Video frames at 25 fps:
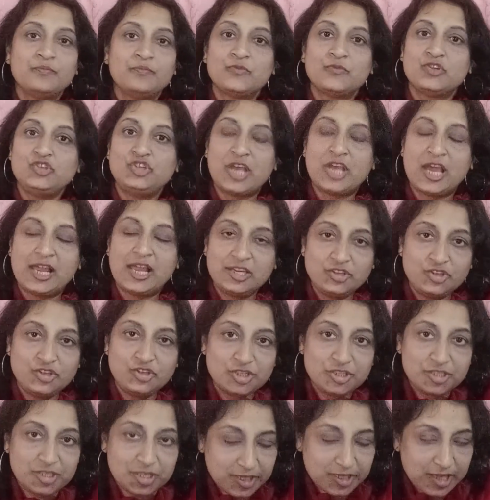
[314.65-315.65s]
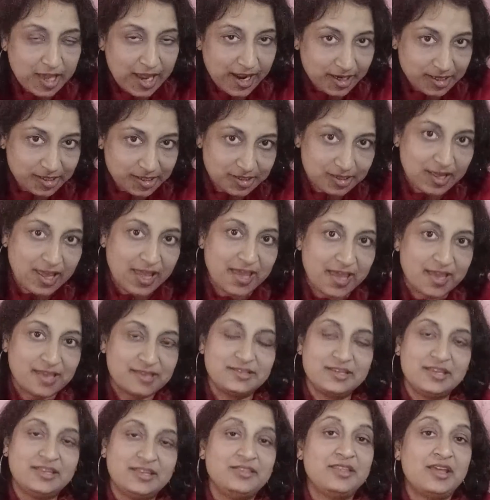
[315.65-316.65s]
challenges the character
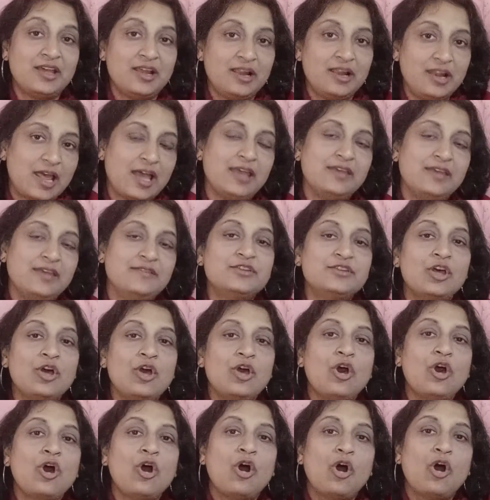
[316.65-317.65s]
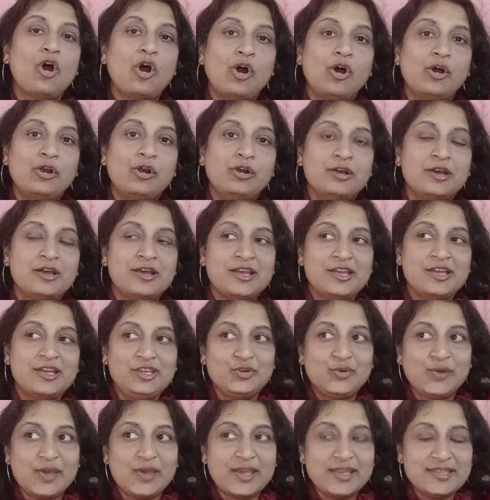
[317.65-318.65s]
has in their lives, or
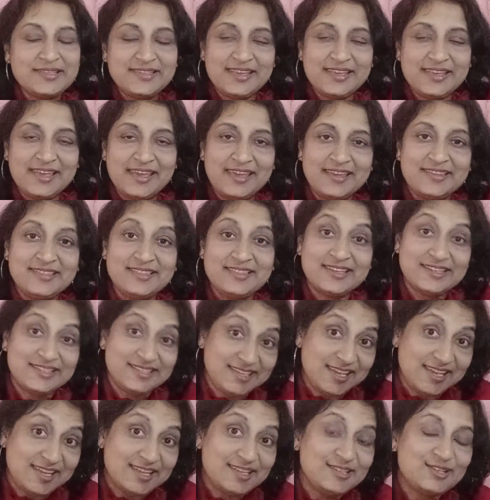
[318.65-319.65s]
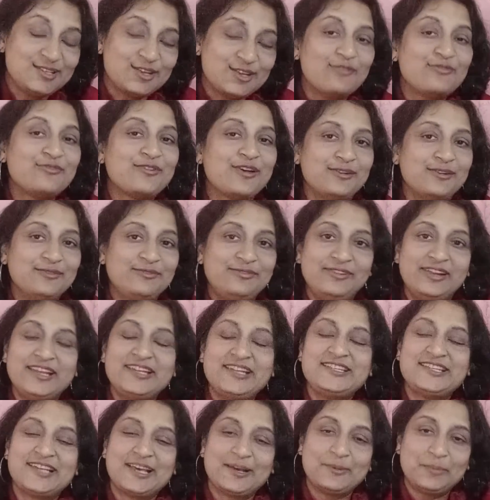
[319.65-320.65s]
you can say the seeds of
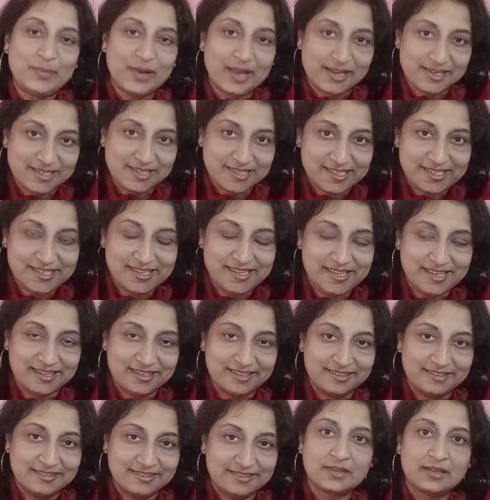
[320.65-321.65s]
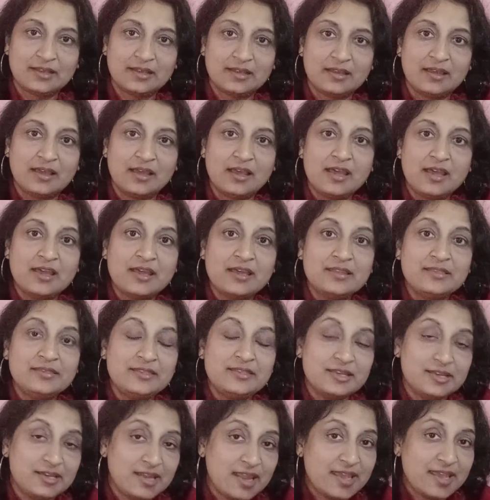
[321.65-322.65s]
conflict are planted here.
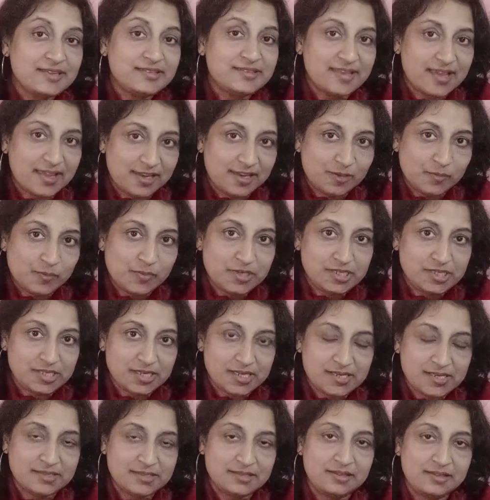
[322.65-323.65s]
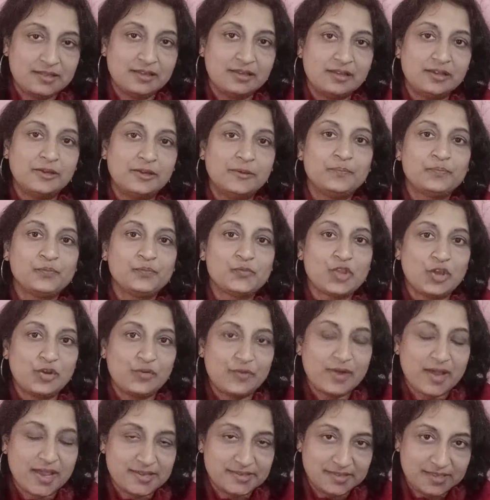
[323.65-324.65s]
The next element is the
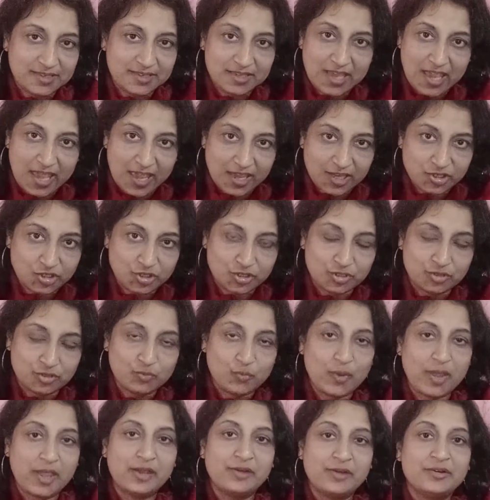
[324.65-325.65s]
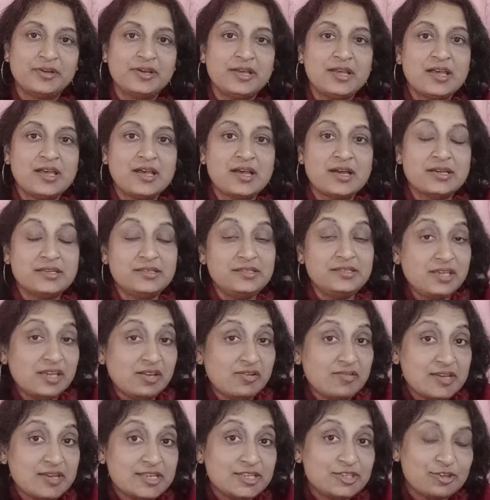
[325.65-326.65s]
rising action, where a
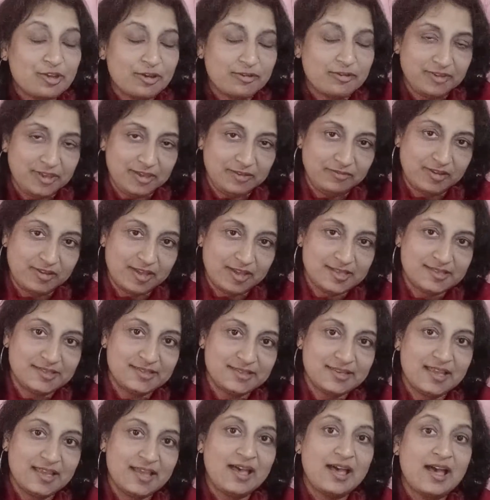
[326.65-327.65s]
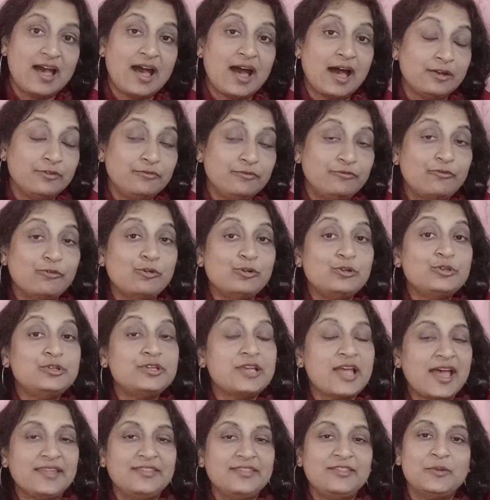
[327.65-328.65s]
series of events
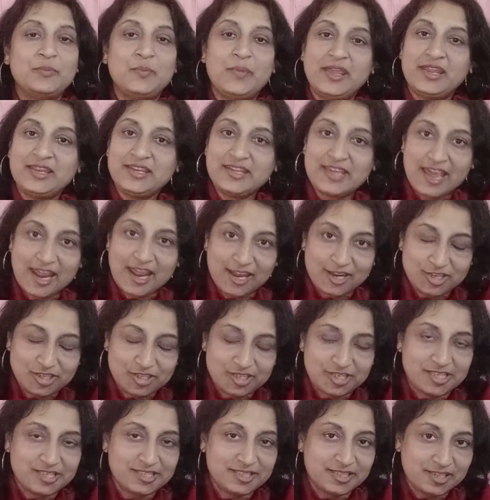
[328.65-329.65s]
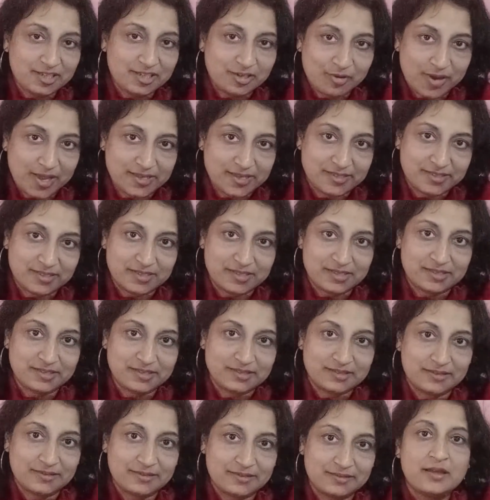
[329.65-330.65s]
unfolds and the main character is in
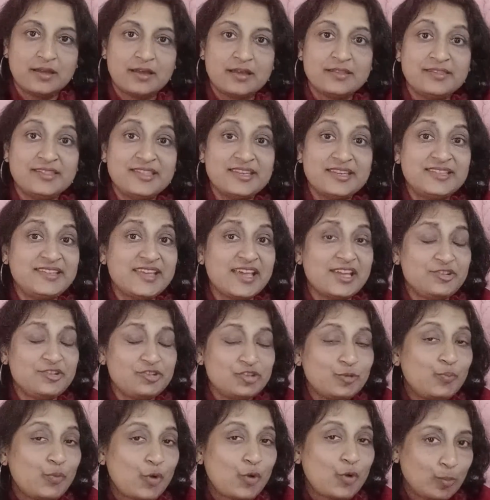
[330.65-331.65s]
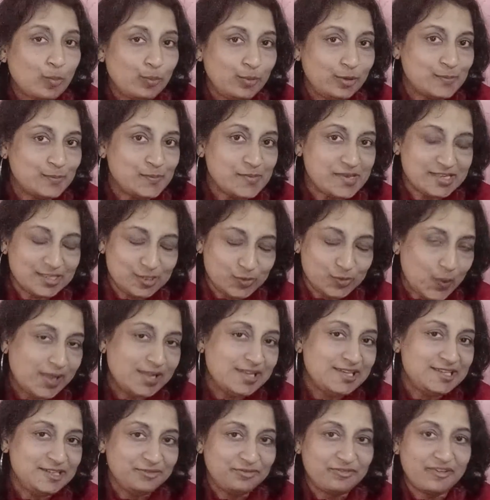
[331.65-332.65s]
crisis. The central problem is
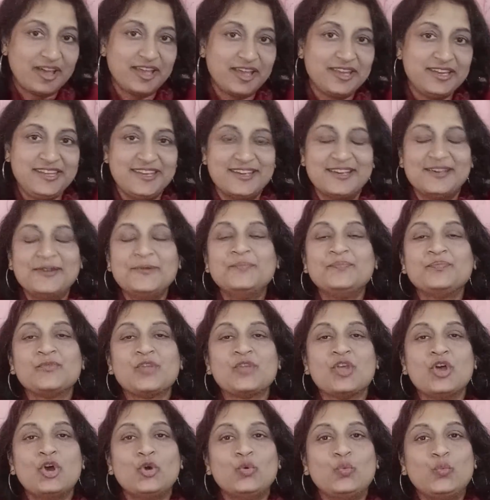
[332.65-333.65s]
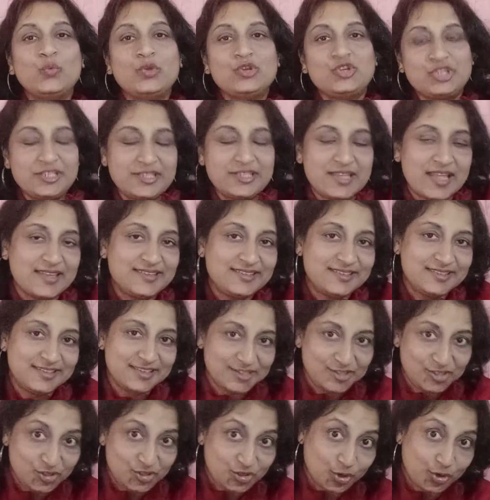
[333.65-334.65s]
well defined here, which sets
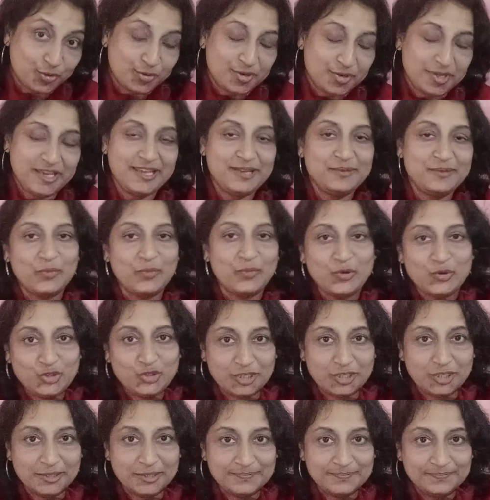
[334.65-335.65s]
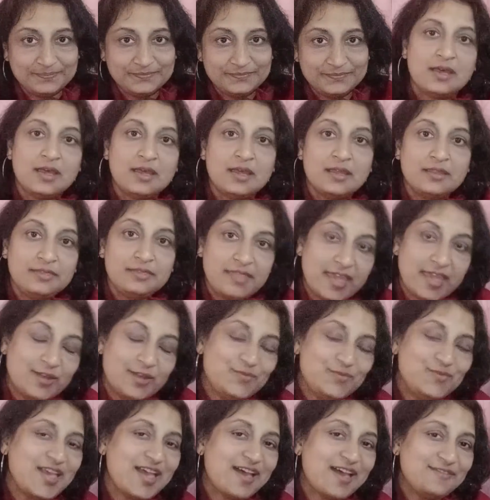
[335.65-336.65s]
the story in motion.
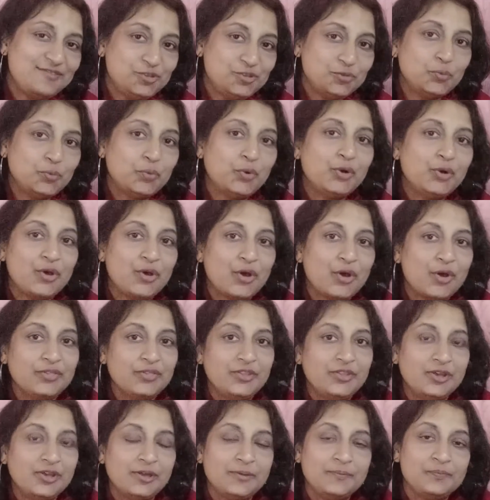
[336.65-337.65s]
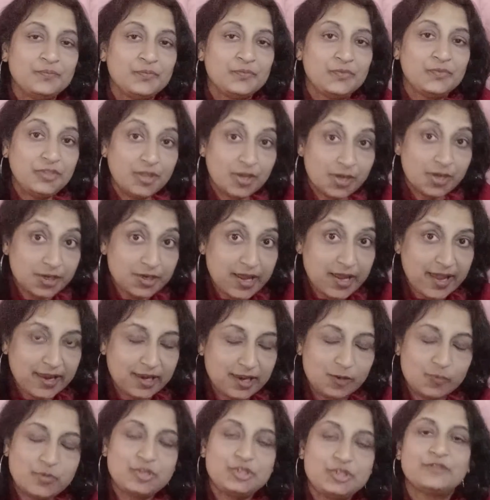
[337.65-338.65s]
Then we have to work on the third
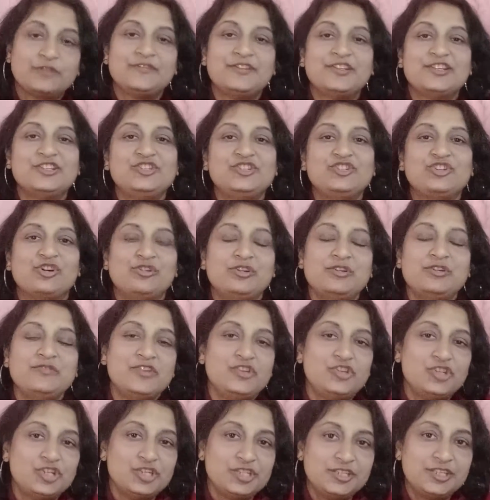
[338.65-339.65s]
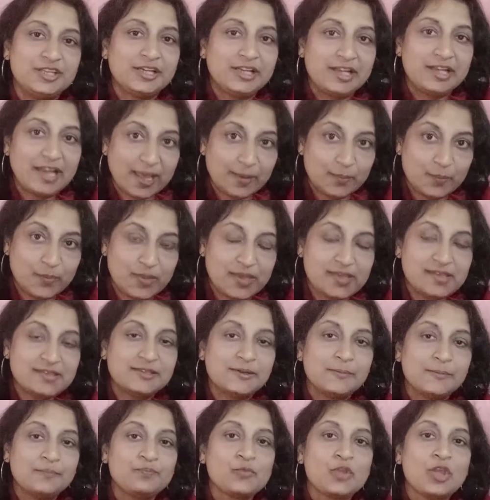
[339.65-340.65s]
element of the story, which is the
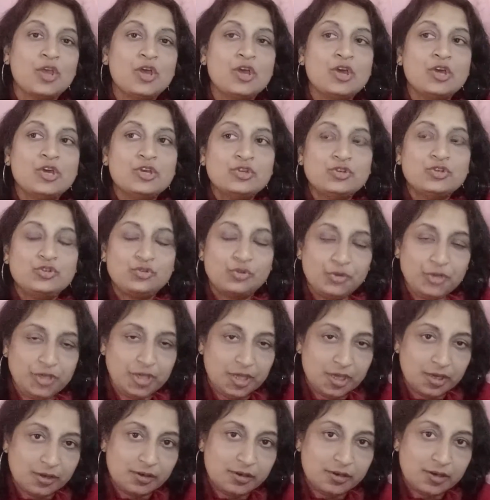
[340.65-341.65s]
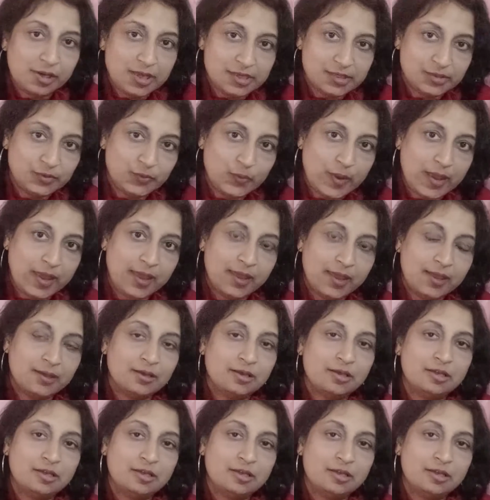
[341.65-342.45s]
climax. So here is where